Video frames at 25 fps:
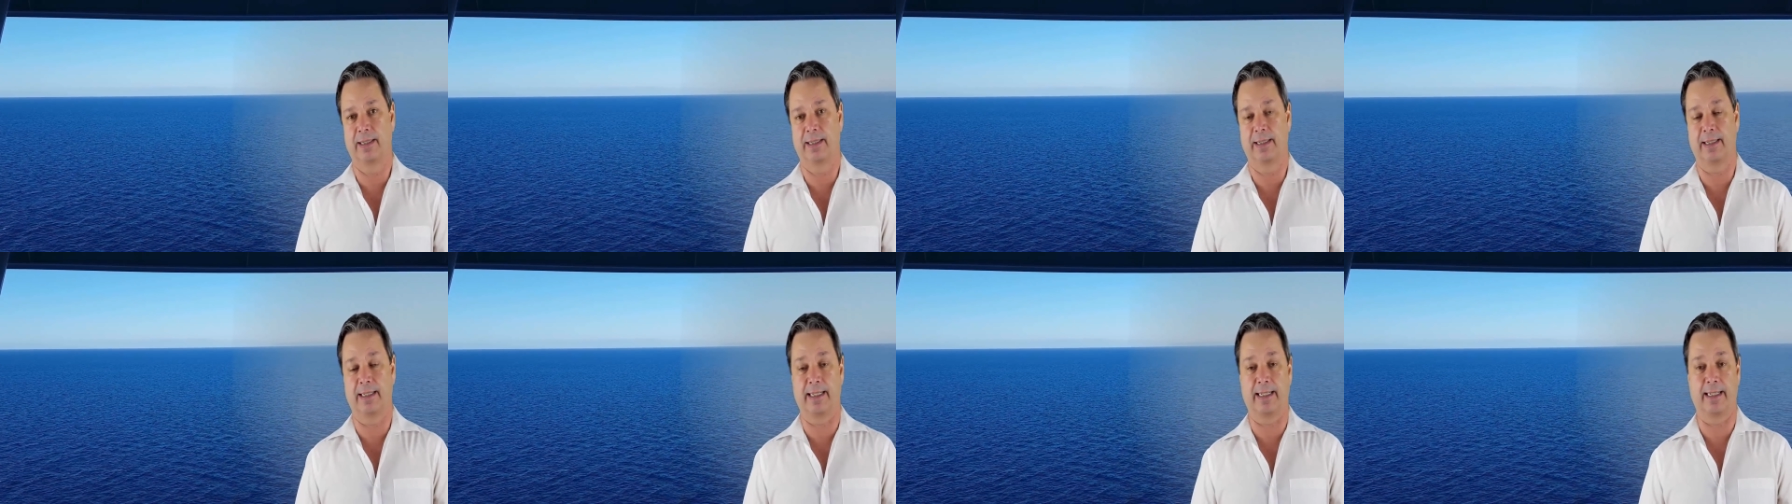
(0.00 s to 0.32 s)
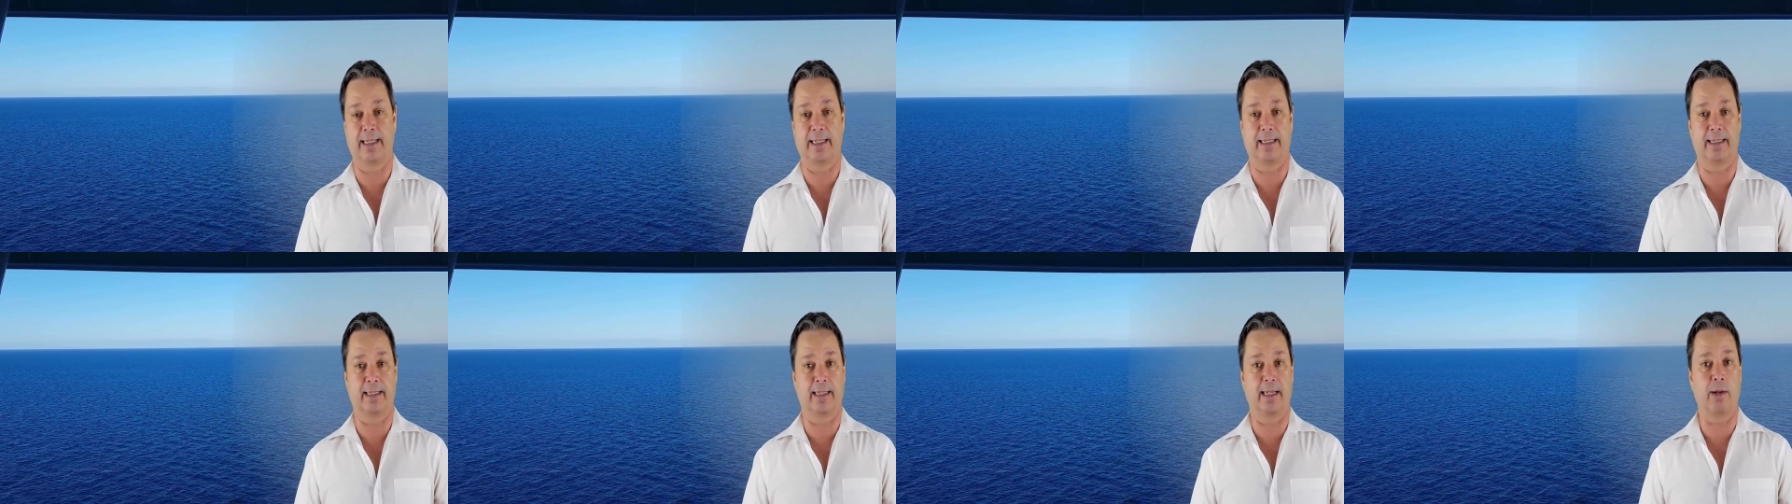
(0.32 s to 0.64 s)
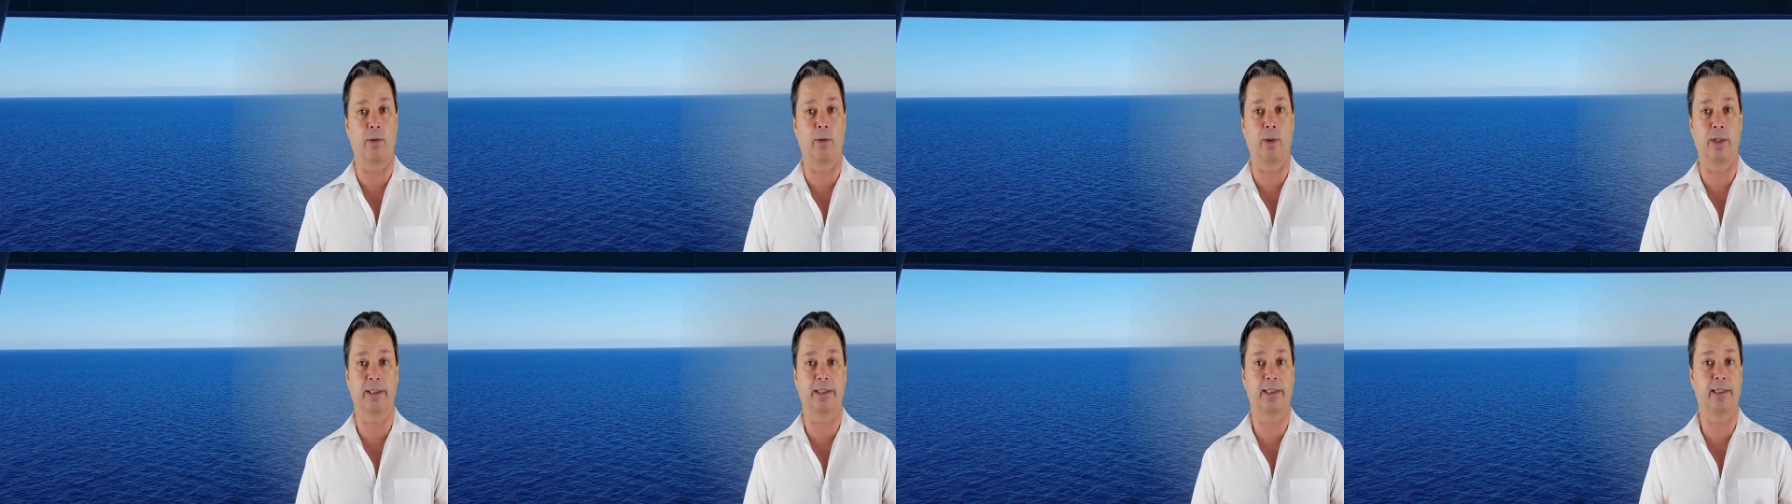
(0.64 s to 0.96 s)
uh, i
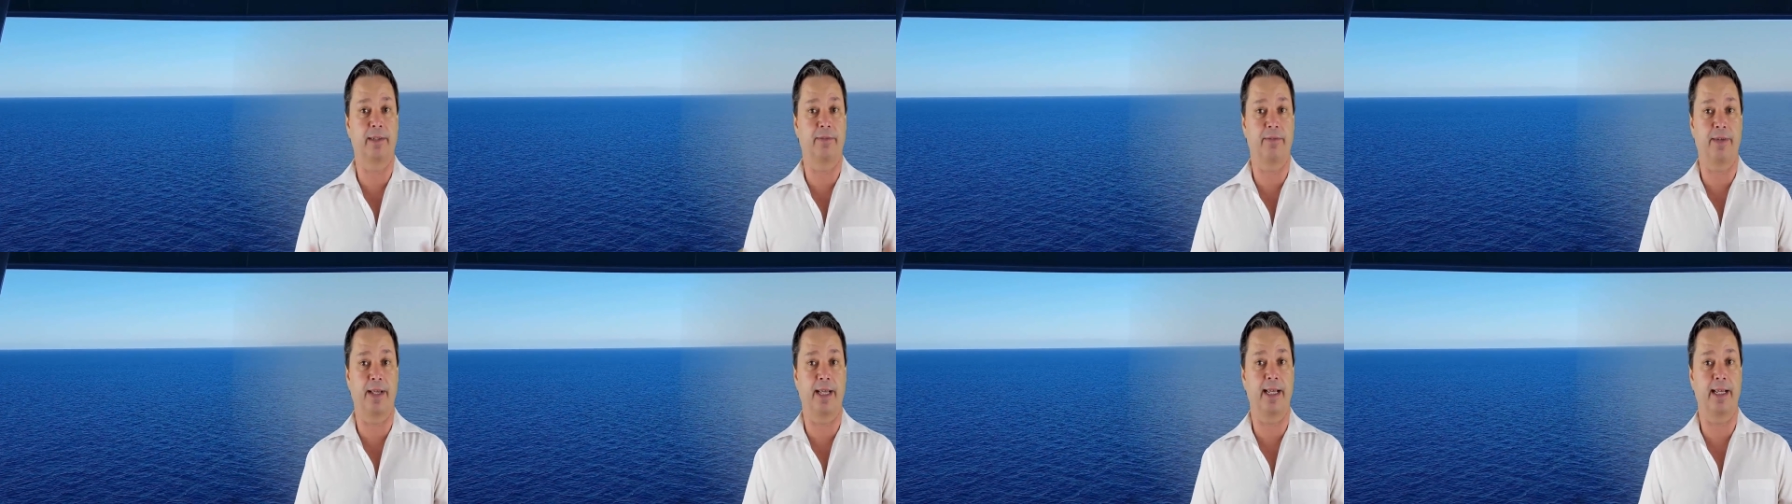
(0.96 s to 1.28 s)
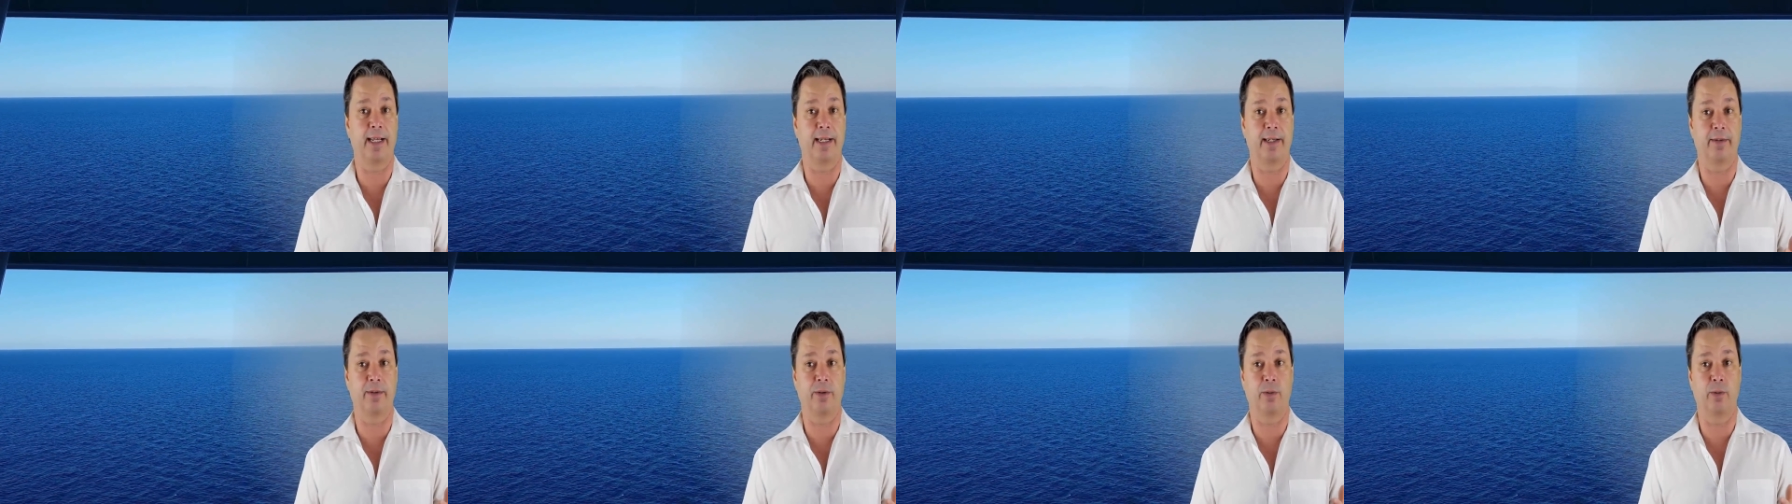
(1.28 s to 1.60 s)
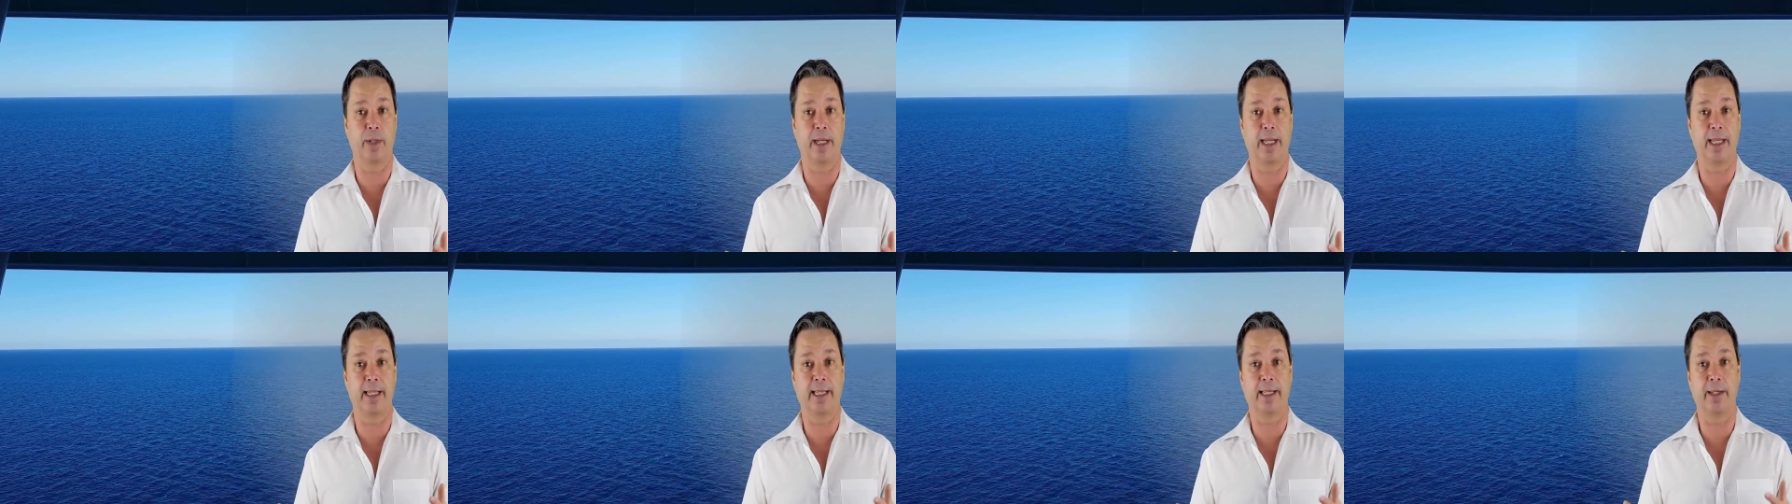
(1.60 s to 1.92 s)
wasn't a fan of the
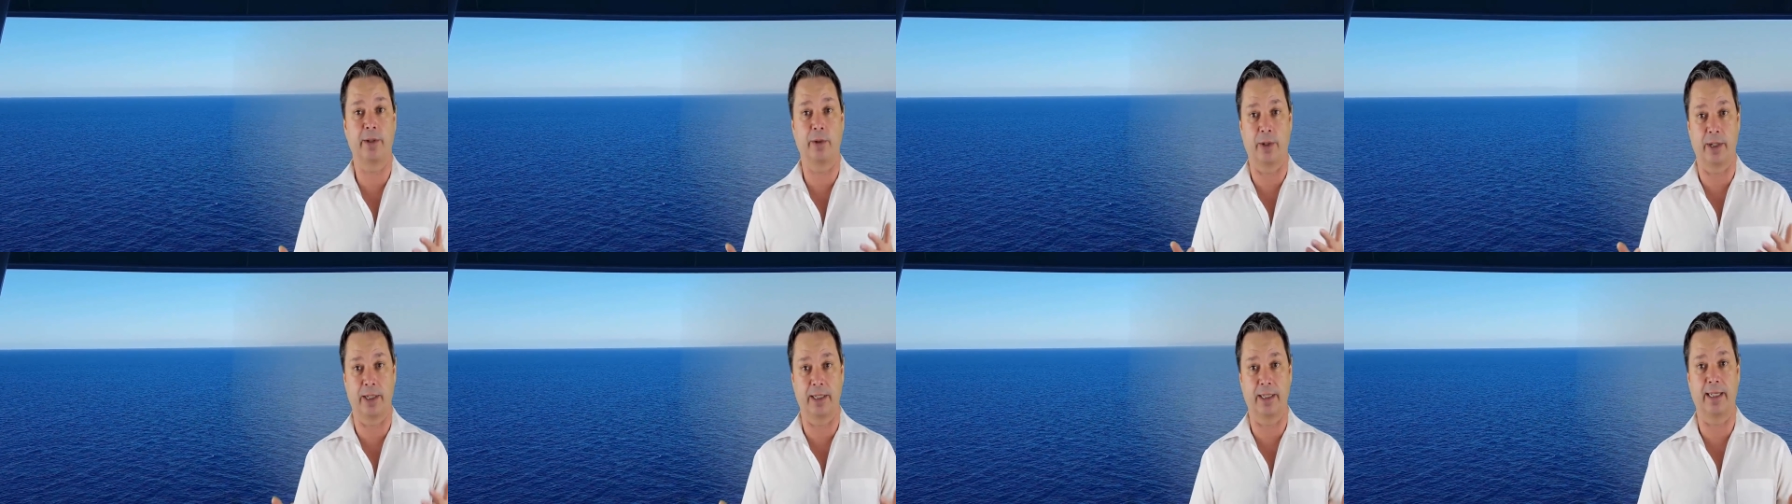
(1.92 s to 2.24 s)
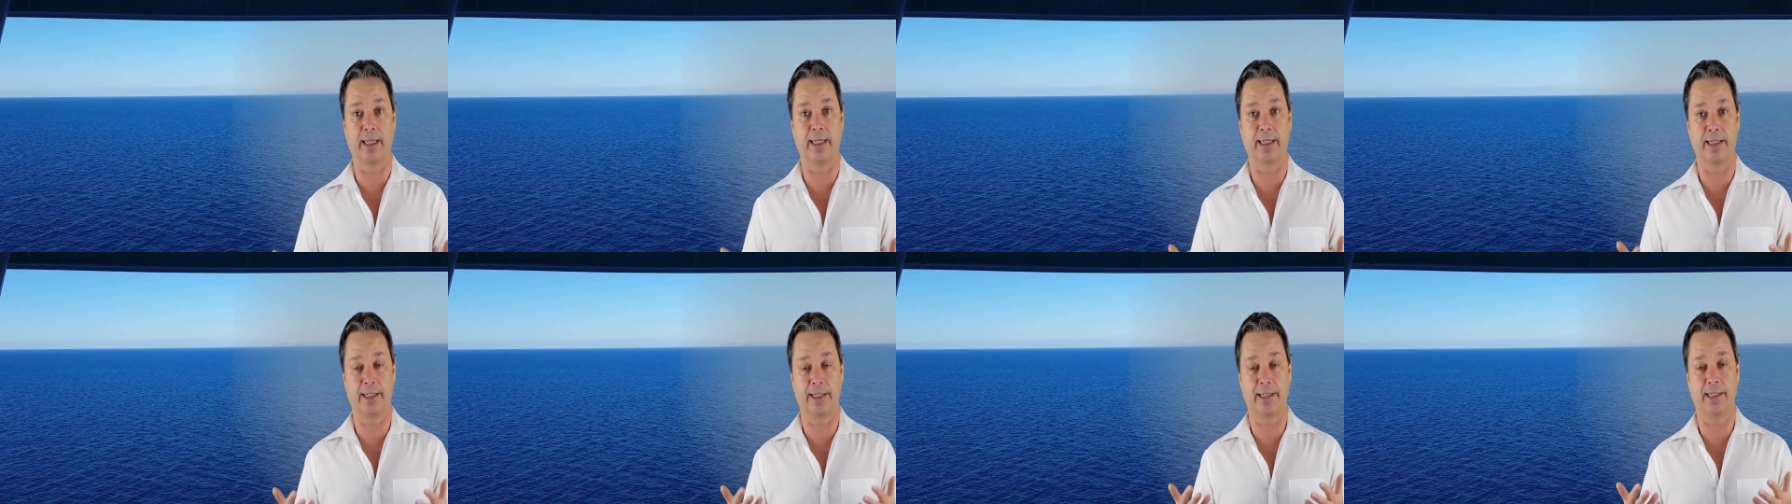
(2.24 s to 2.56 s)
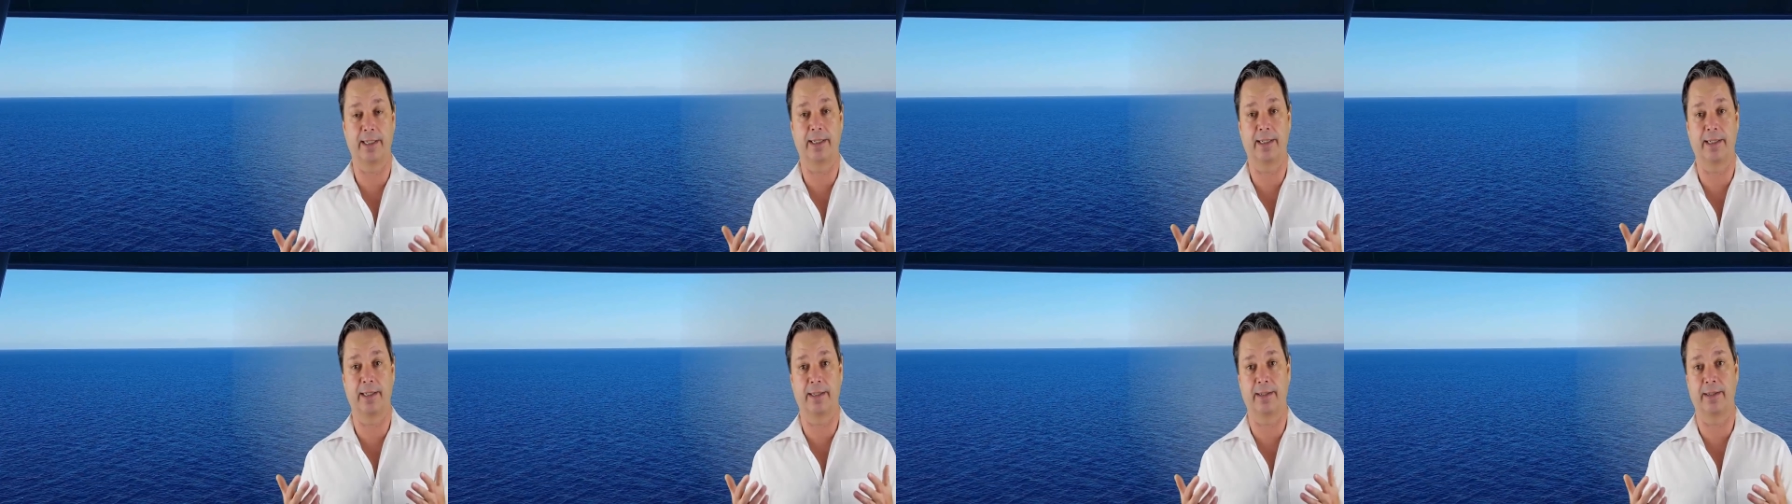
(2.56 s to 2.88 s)
way they
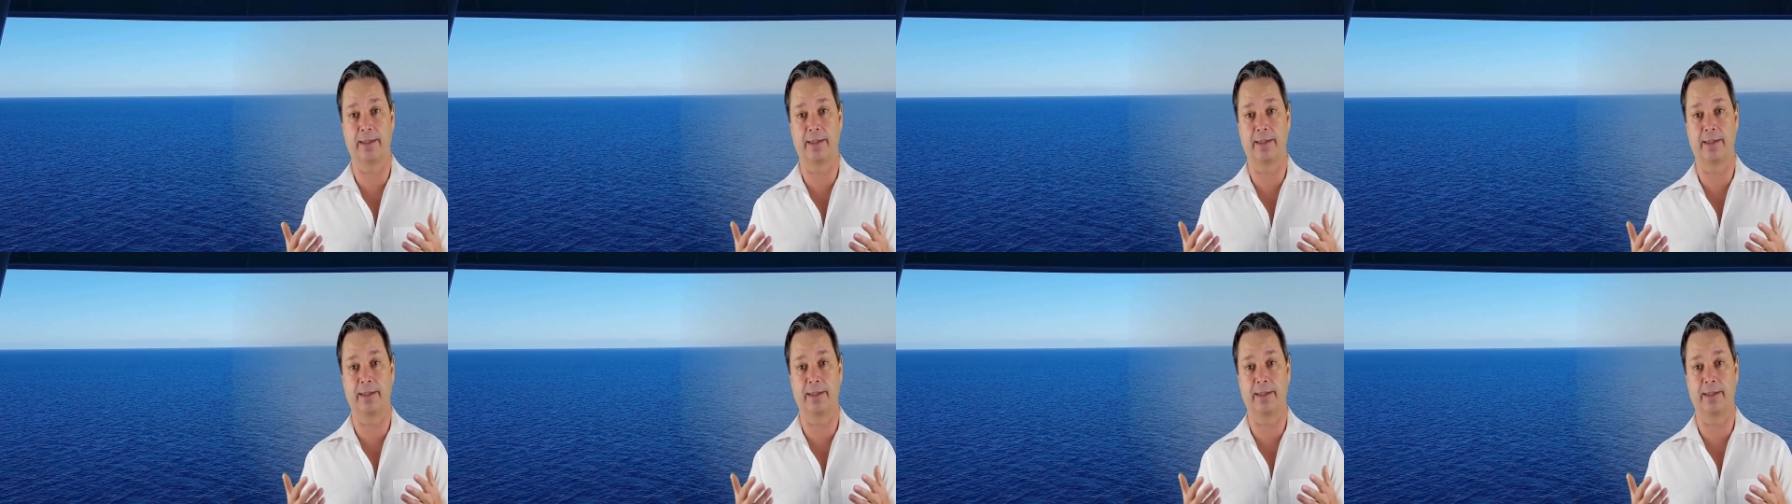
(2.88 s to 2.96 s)
organized